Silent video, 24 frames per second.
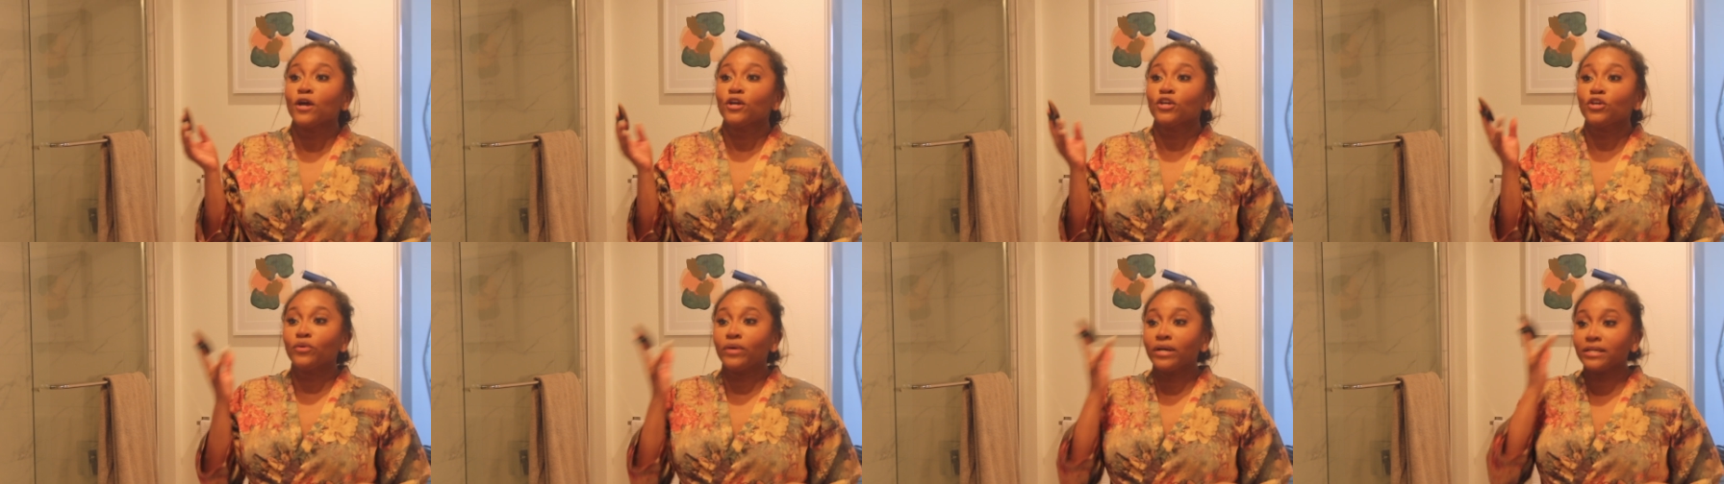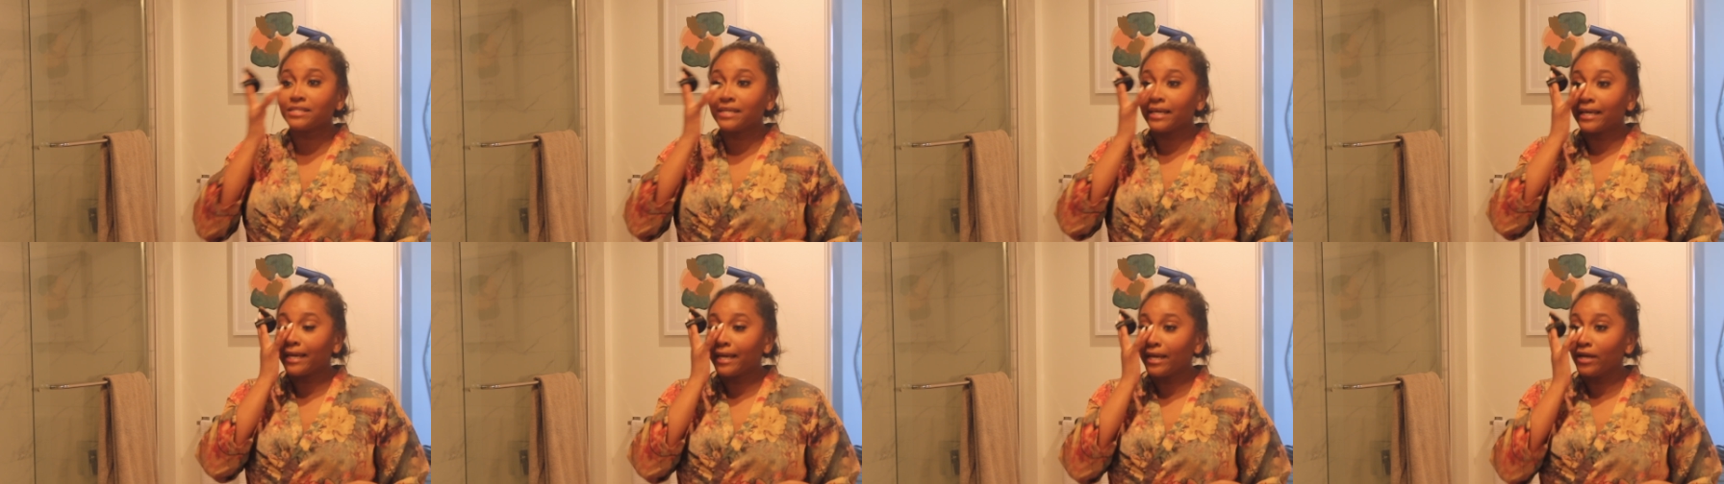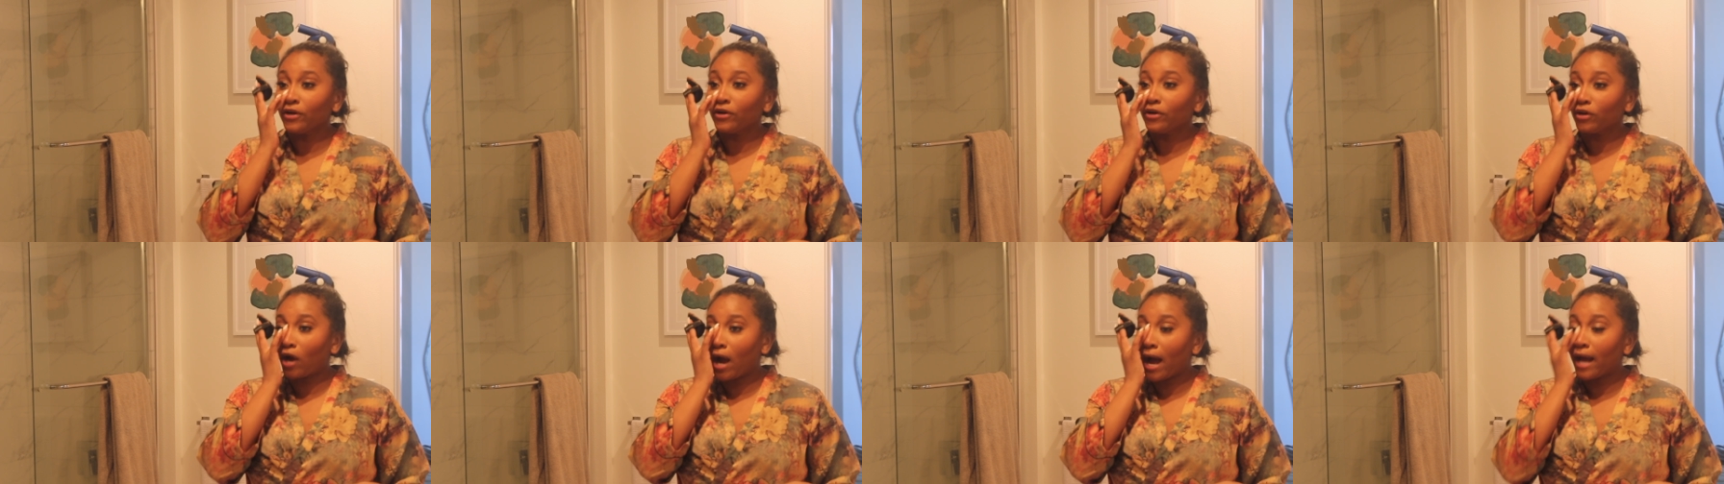you get to
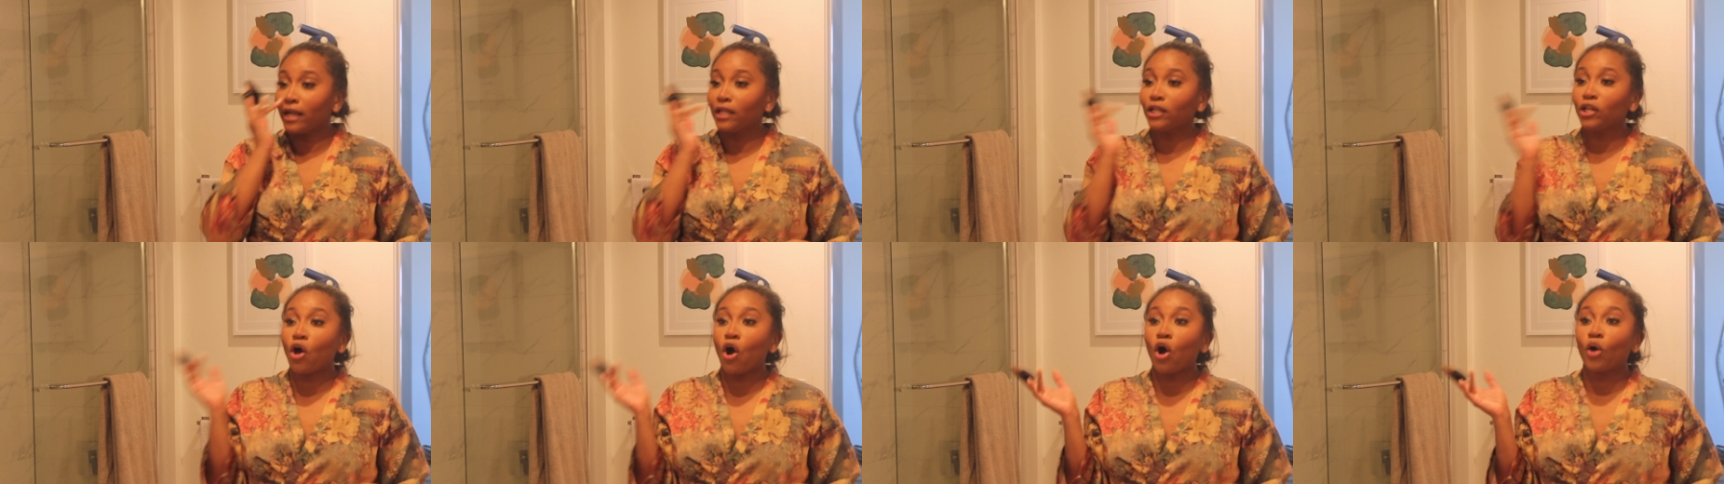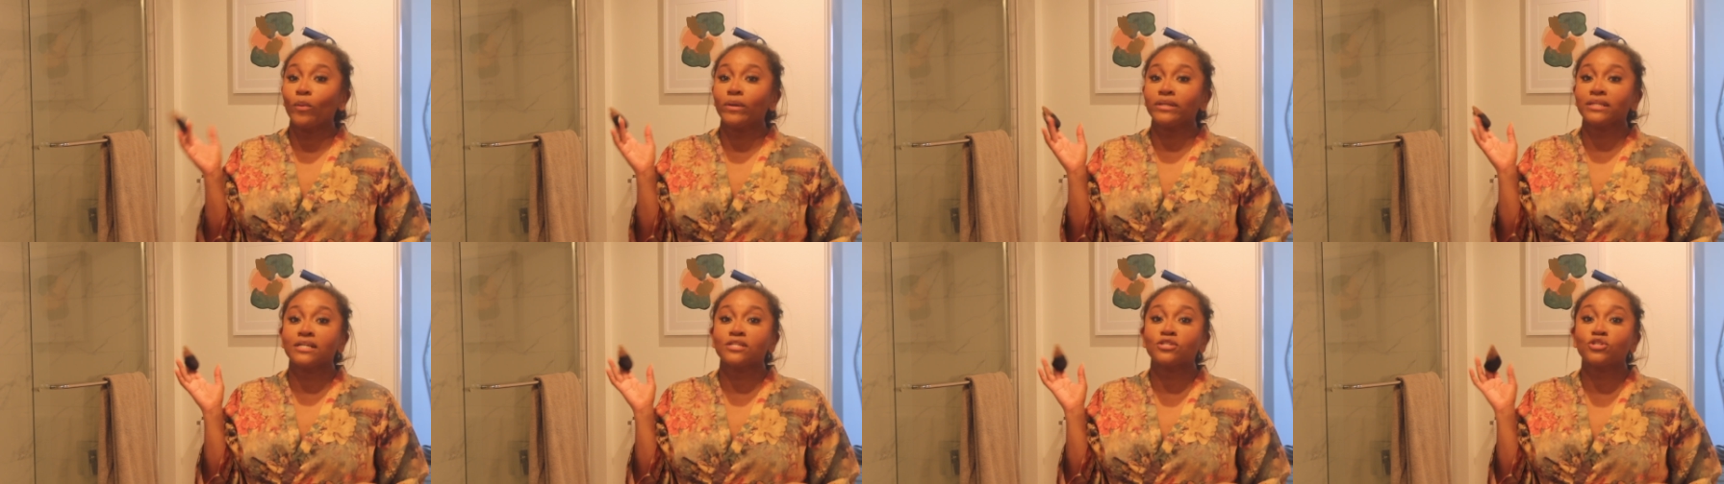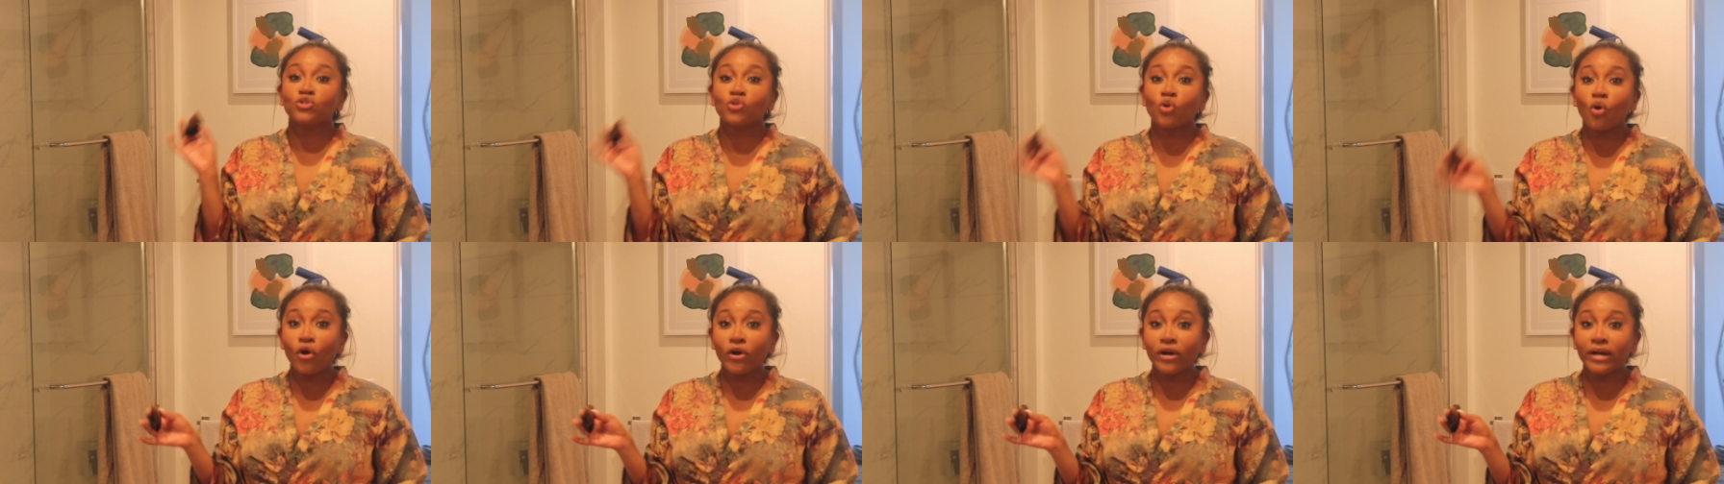hear kind of long-winded
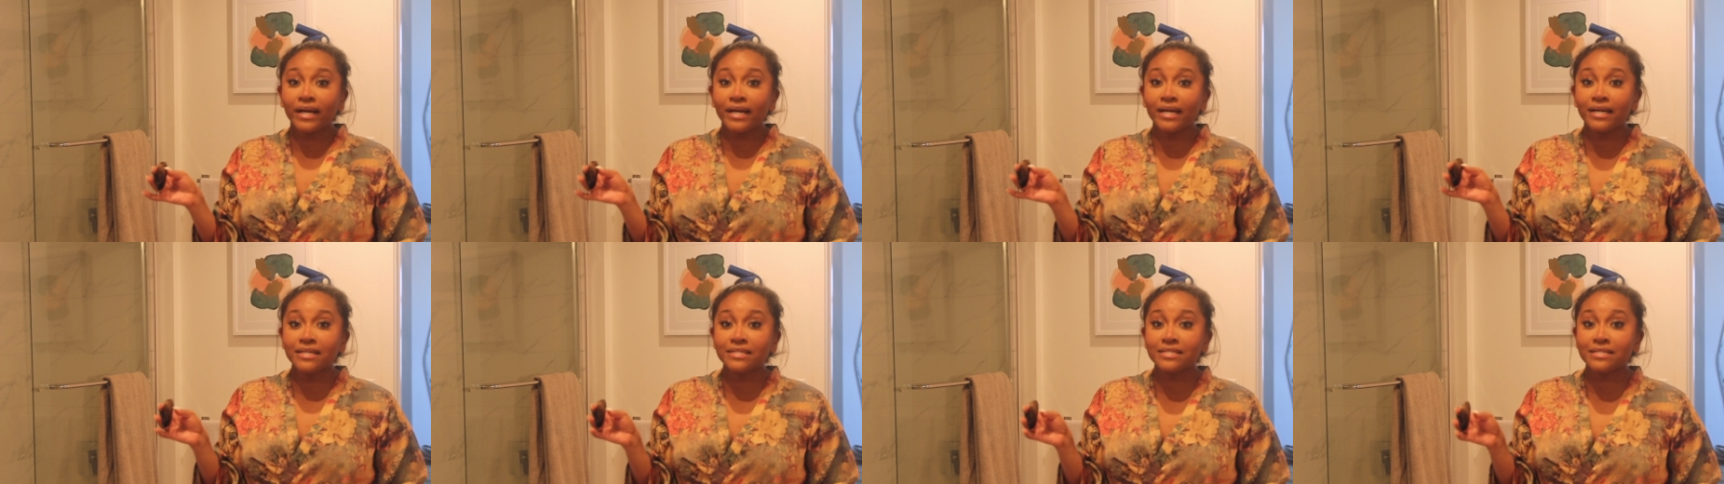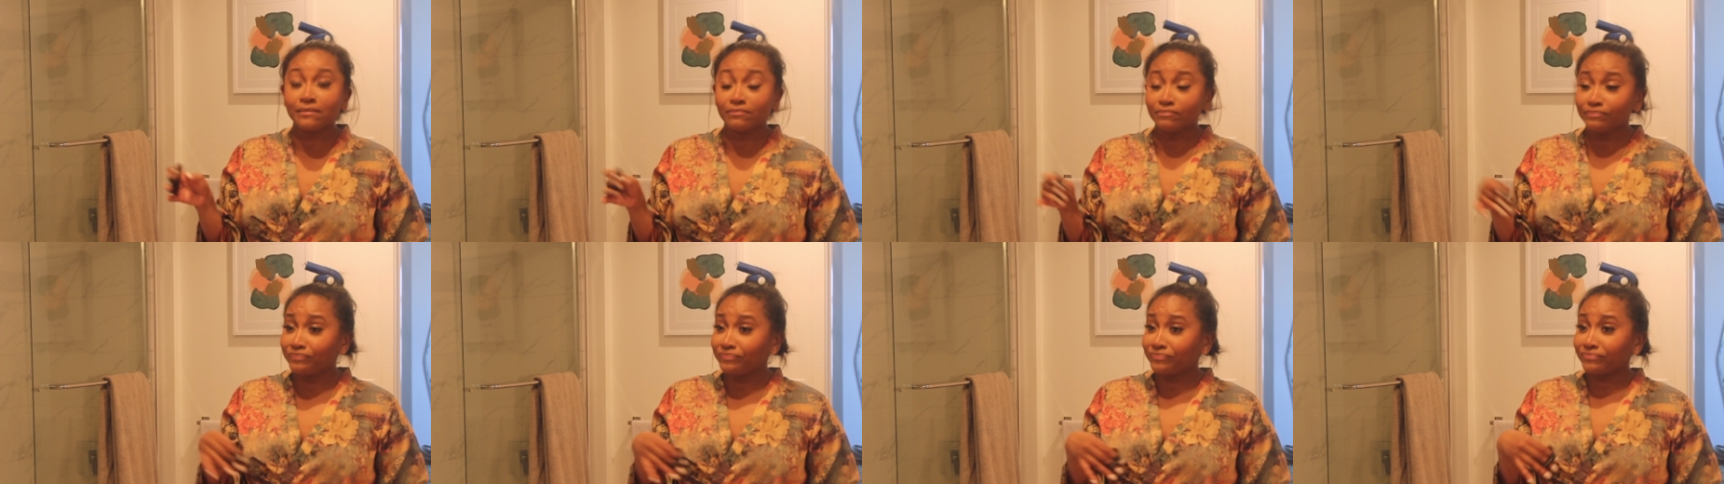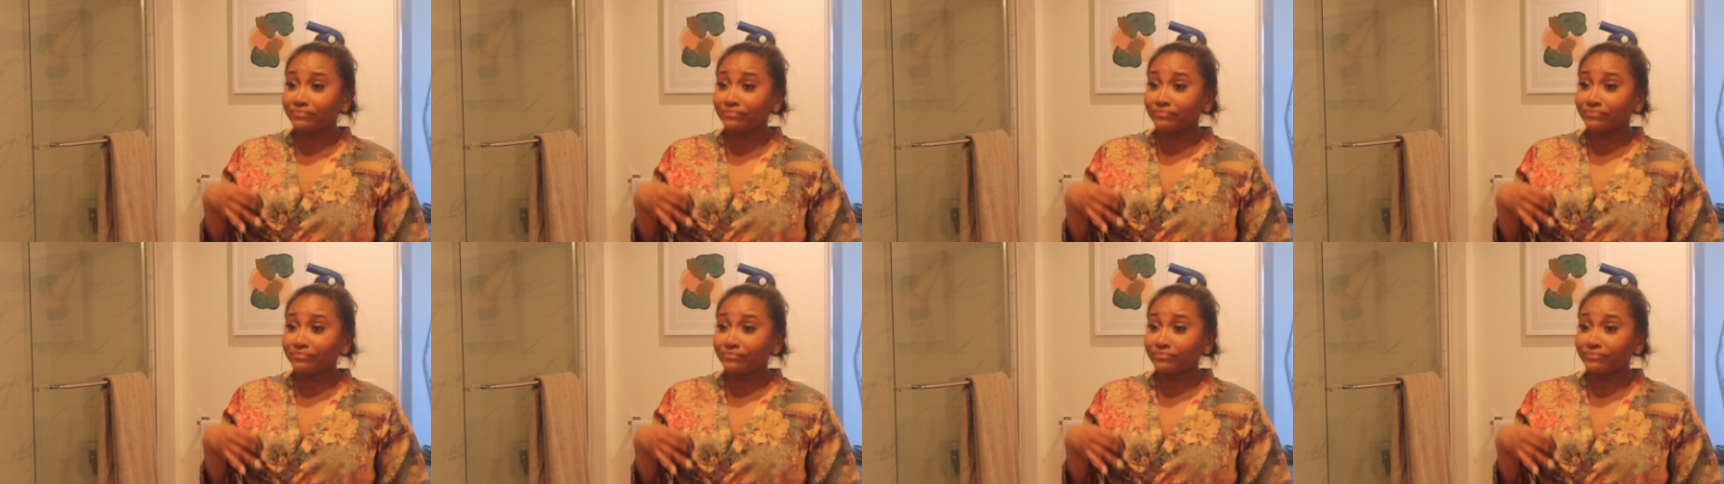stories,